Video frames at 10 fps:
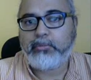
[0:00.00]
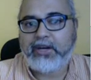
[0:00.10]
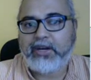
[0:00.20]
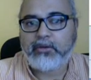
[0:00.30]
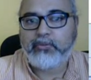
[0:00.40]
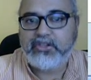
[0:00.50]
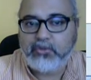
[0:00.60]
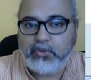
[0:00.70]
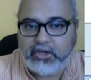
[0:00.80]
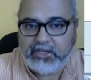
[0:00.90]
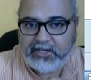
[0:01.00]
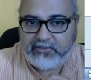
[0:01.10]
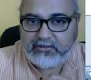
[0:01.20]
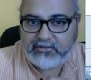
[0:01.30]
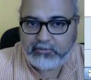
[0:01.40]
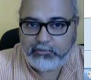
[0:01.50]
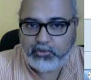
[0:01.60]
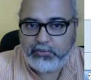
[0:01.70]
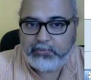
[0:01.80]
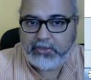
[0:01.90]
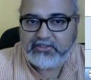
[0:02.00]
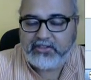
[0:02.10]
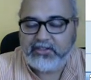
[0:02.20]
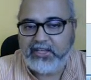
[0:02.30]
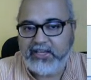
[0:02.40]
matter which coordinate system you represent